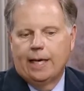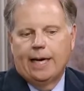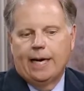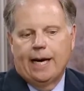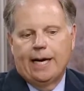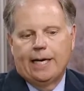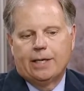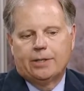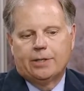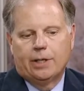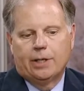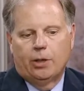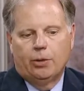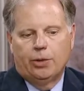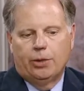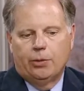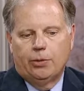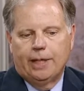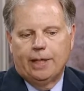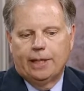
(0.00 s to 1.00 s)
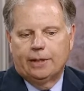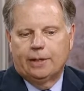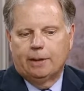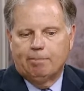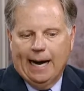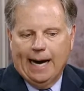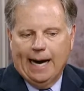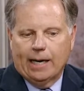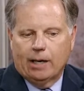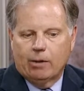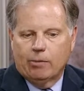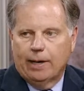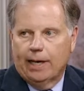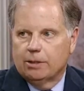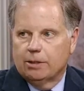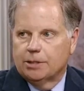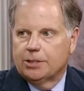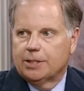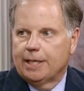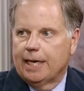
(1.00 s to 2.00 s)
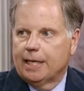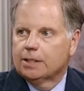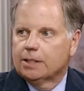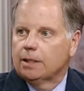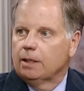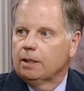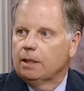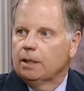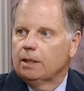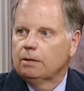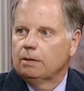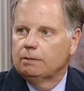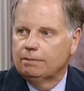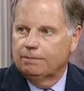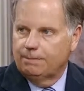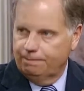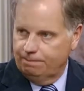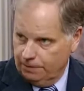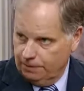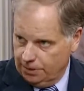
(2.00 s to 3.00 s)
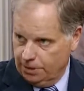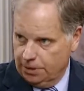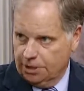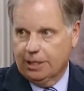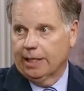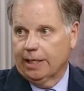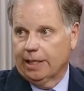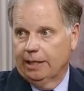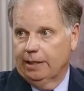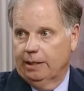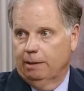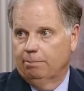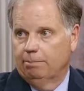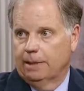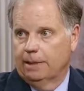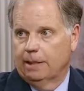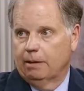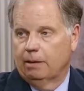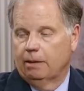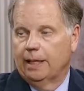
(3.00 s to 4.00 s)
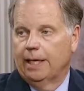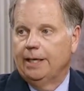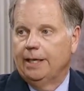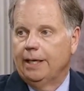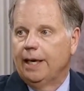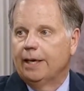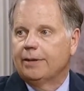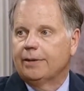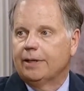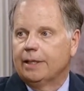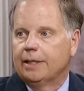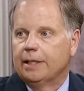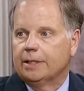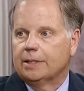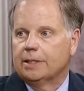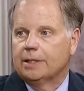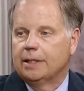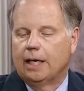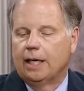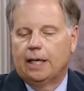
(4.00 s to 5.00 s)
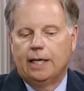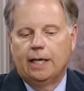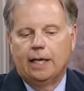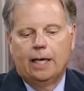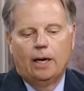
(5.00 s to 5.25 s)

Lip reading: and so you get the background checks alone stuck in the middle and nothing gets done.